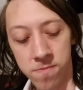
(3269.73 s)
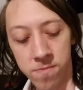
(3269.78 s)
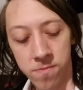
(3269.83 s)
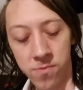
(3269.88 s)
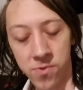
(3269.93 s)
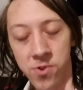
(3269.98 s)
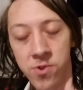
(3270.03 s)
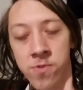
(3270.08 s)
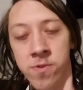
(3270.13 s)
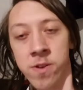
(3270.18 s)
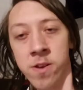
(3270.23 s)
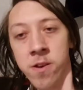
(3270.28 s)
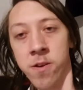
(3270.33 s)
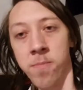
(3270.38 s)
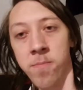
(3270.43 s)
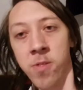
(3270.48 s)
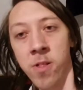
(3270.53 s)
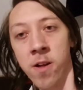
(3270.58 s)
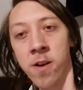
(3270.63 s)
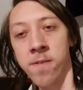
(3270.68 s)
choosing your
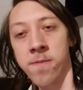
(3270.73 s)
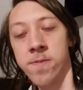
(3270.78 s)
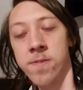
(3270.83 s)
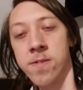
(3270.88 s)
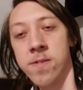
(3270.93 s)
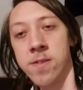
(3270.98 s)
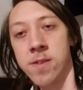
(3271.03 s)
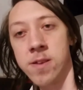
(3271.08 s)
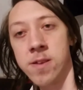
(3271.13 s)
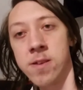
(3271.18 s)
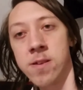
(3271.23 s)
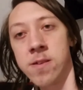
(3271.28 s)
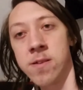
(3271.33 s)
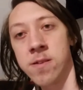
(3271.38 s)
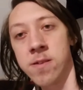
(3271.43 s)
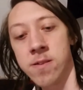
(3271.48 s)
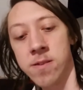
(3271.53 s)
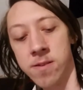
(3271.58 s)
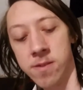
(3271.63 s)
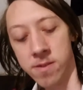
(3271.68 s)
bluffs
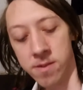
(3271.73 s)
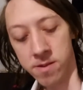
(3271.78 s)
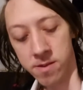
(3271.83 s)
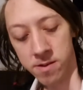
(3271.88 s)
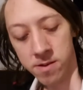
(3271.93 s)
is